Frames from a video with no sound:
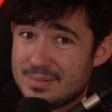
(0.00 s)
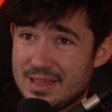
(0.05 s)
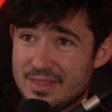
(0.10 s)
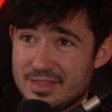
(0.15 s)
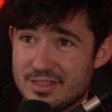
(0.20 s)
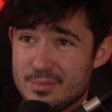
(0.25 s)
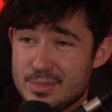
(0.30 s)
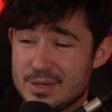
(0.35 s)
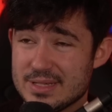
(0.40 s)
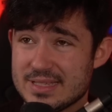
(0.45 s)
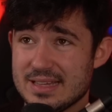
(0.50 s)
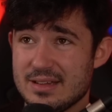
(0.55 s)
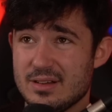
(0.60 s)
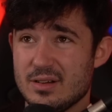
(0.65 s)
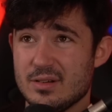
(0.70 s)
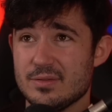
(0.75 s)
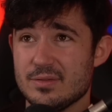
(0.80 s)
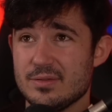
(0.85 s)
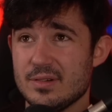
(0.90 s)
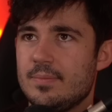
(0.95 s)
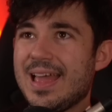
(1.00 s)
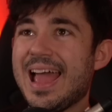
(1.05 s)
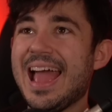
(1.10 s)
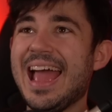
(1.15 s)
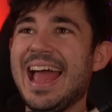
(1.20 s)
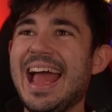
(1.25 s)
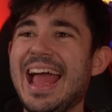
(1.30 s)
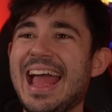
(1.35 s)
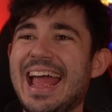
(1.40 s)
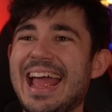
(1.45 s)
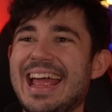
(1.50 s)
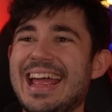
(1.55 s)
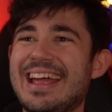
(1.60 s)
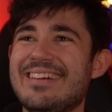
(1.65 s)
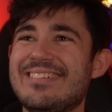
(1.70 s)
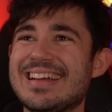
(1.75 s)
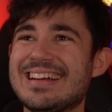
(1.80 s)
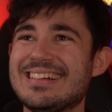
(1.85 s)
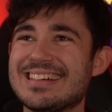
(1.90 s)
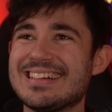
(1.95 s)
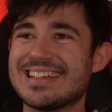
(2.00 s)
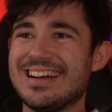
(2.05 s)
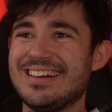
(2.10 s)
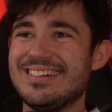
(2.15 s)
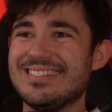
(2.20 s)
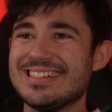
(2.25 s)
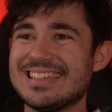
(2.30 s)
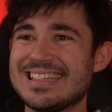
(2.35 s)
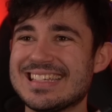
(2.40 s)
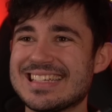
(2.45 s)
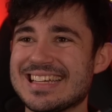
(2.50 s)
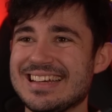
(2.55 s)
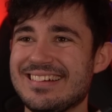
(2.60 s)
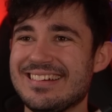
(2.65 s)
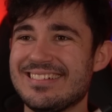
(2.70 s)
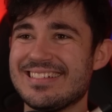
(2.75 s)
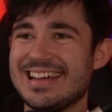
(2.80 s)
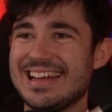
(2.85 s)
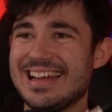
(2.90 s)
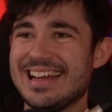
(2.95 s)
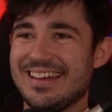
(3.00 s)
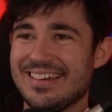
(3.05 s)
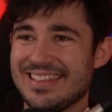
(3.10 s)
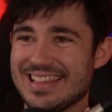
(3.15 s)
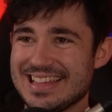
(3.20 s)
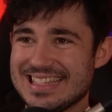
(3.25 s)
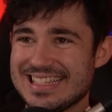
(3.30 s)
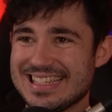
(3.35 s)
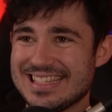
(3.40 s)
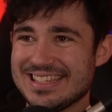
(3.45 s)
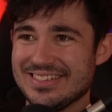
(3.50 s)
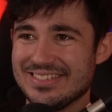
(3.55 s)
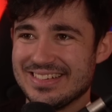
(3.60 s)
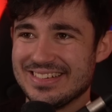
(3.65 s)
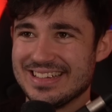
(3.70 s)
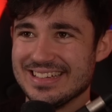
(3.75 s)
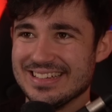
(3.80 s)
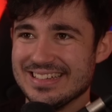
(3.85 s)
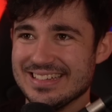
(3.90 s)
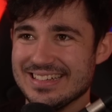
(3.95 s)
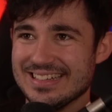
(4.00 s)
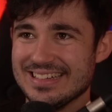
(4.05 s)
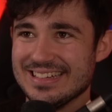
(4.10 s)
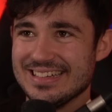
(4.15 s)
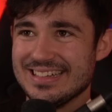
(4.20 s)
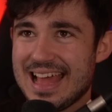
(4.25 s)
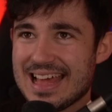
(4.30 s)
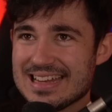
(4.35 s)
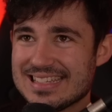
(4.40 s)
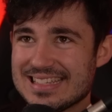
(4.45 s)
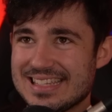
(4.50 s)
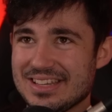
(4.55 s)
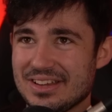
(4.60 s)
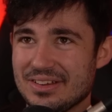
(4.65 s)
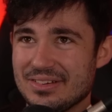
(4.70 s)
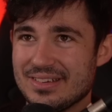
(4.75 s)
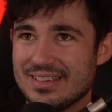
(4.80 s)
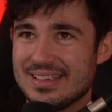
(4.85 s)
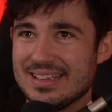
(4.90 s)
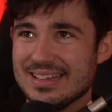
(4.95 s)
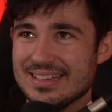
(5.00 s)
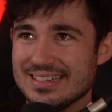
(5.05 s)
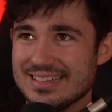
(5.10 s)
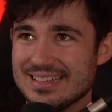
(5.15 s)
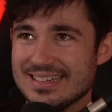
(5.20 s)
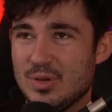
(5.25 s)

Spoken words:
Panther myself. Hey, we got gold Shuri. Oh, that's so good. That's so good.